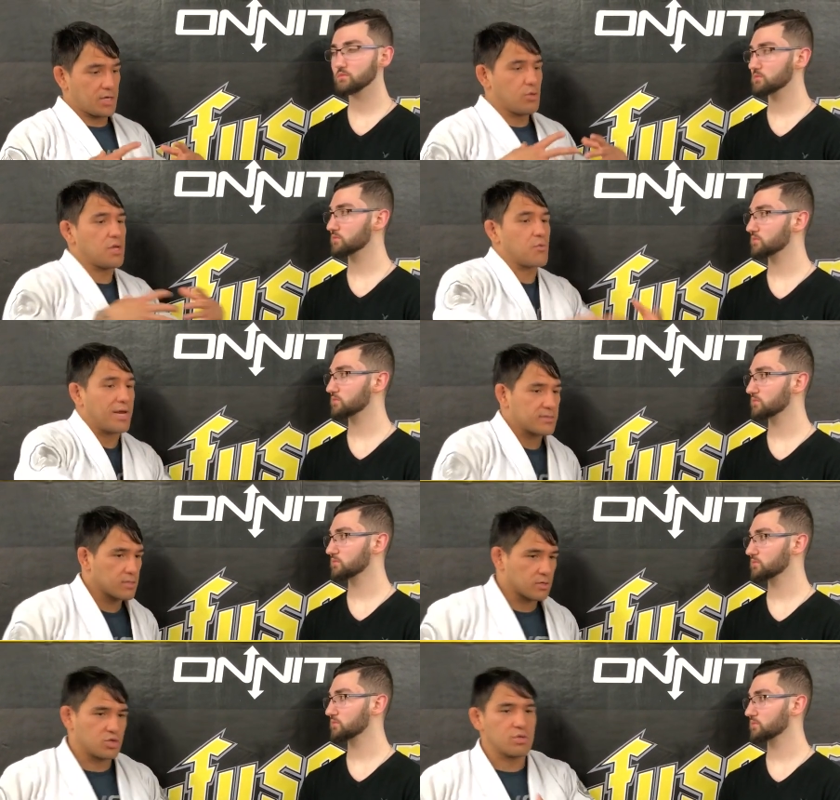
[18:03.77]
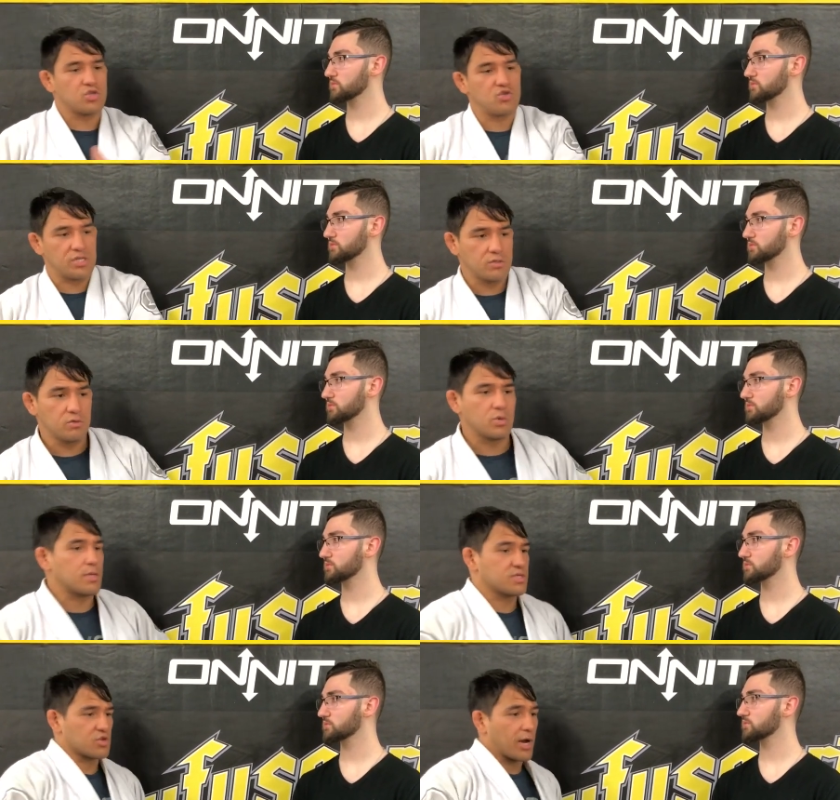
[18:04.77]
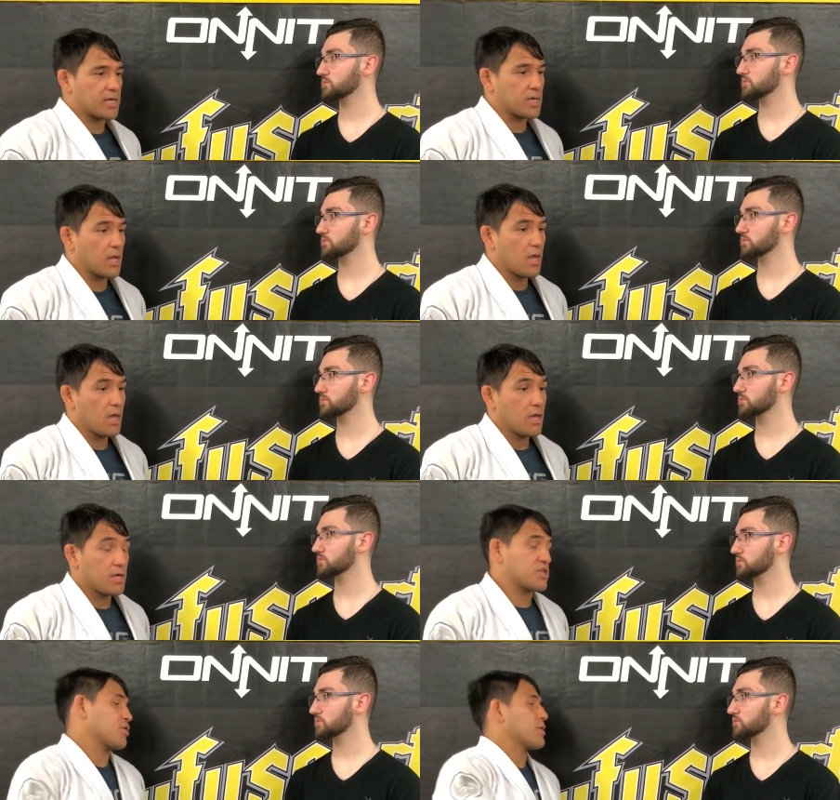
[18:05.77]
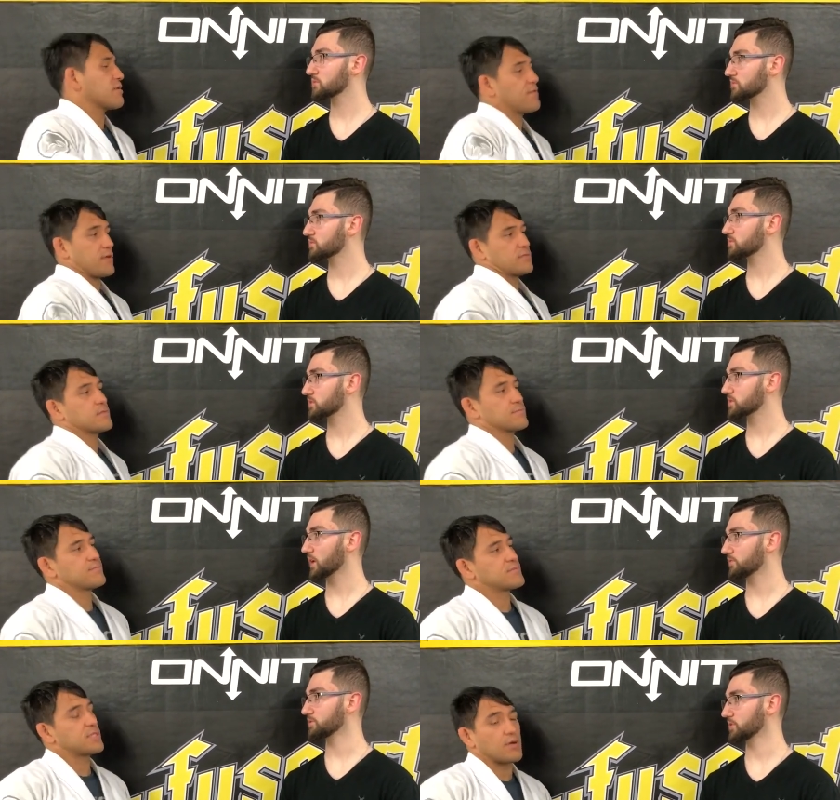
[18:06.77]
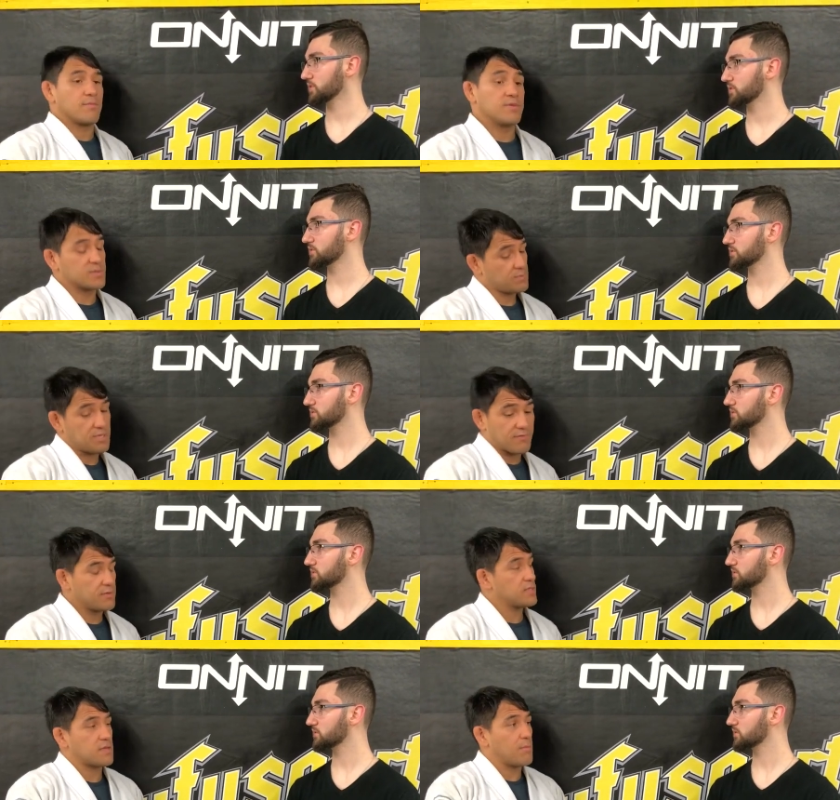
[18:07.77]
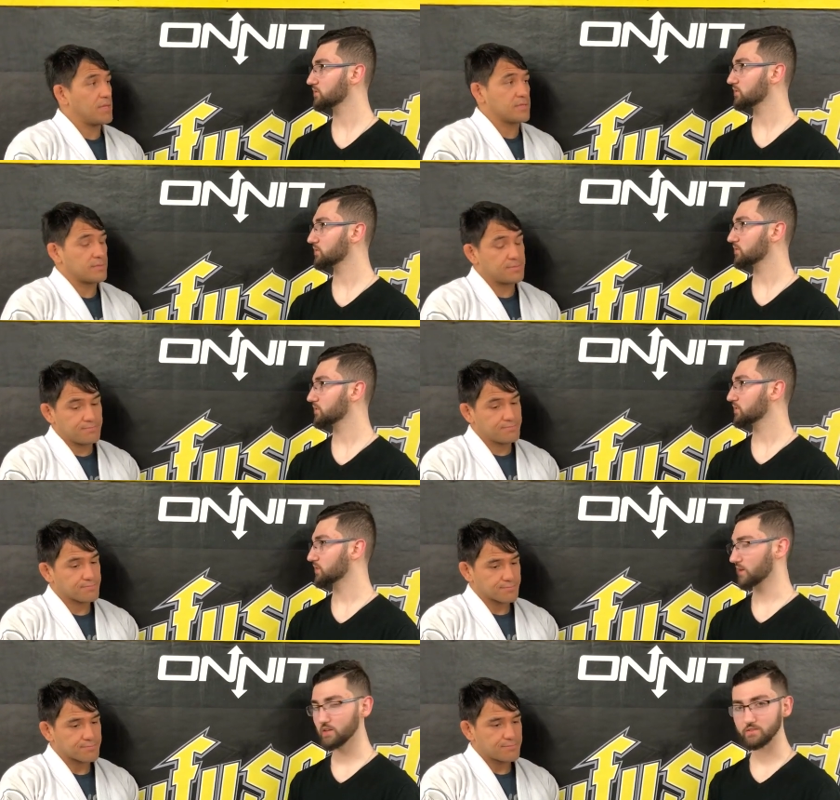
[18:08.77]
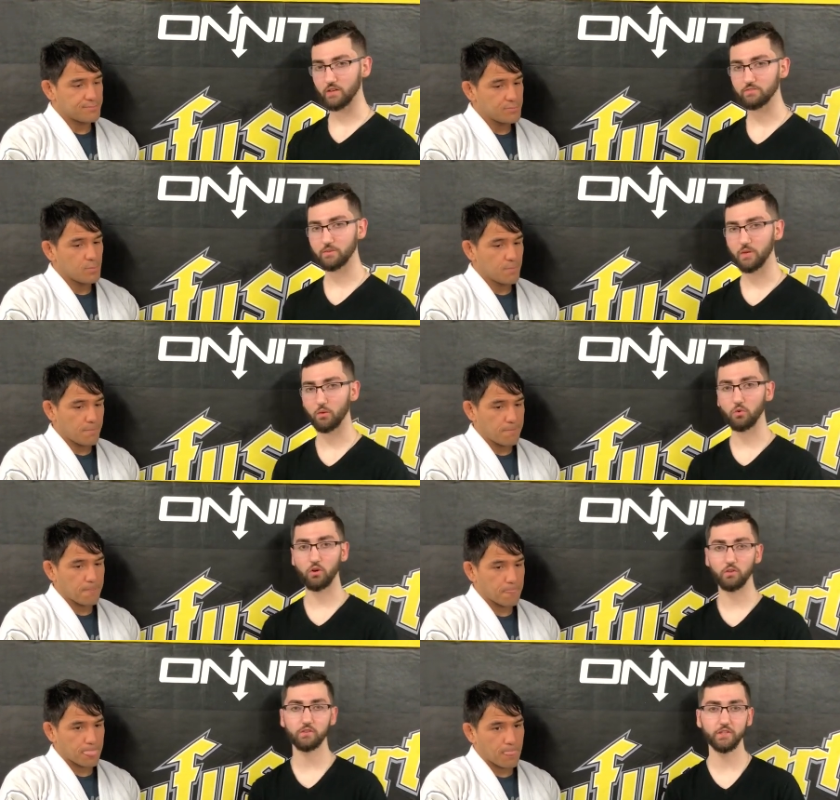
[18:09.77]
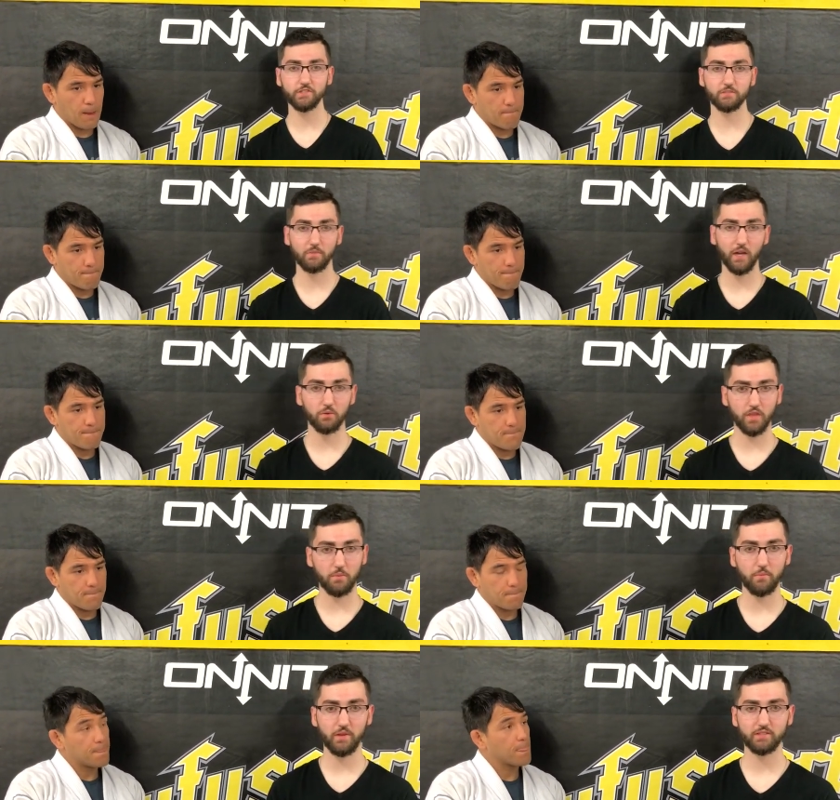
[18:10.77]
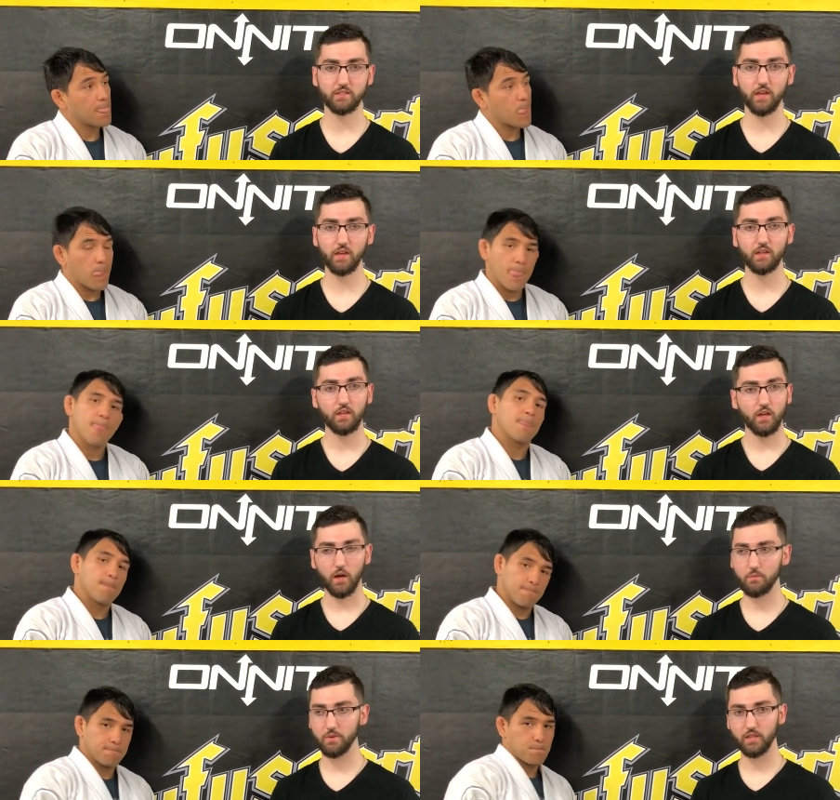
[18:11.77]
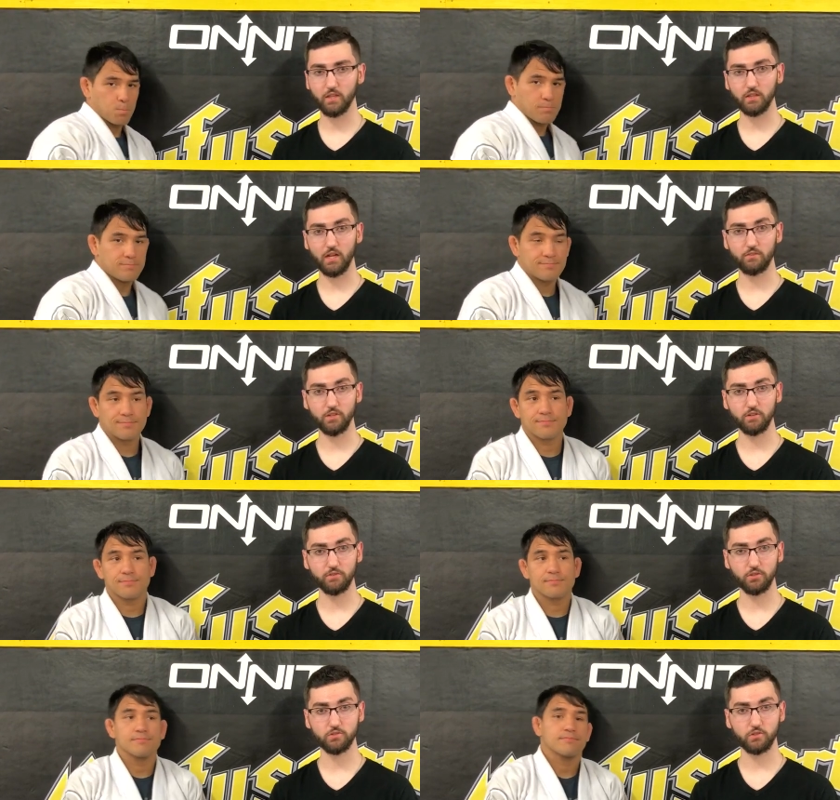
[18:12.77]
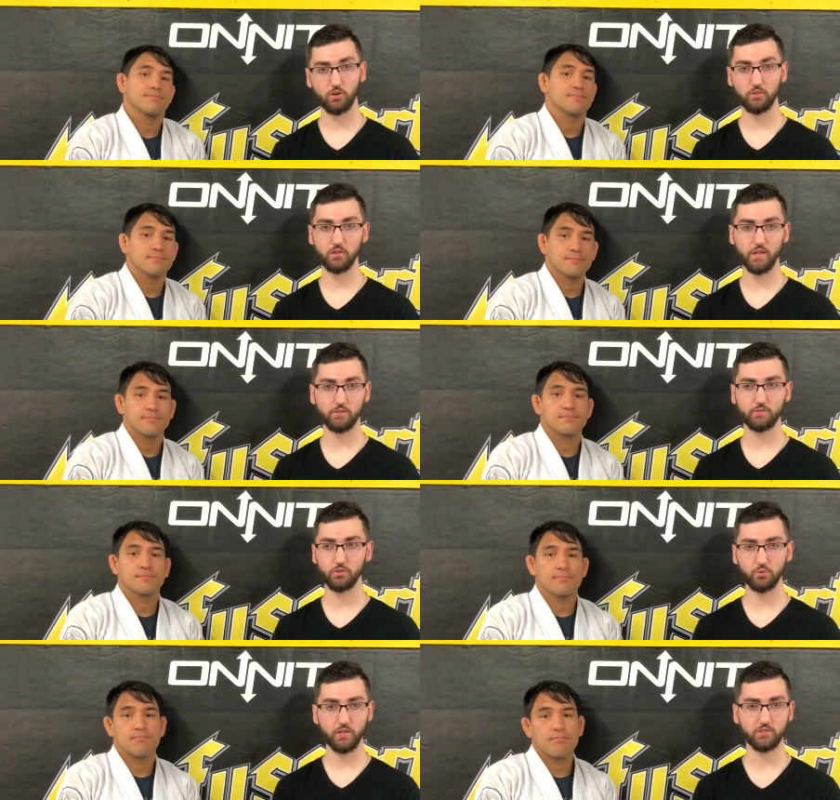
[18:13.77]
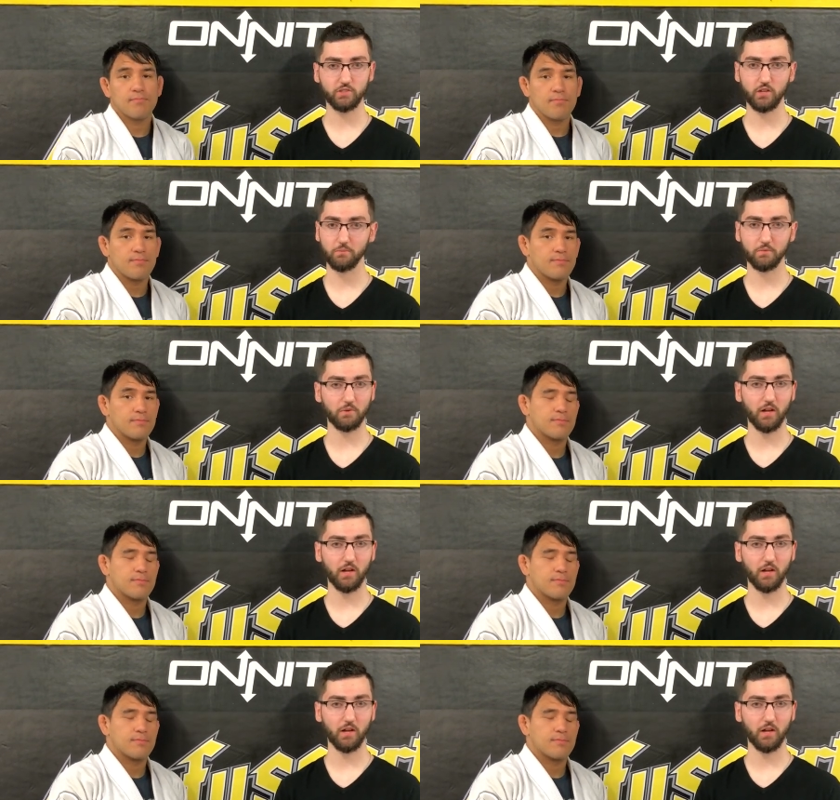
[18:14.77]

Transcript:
Speaker 1: I do it in wrestling or do it in jiu-jitsu, do it in striking, it's showing in fights. so it's definitely, it's all mental.
Speaker 2: Yeah, definitely, man. Well, this is Matt with MMA Today. I'm going to be getting a lot of interviews over the next few weeks here. I'm going to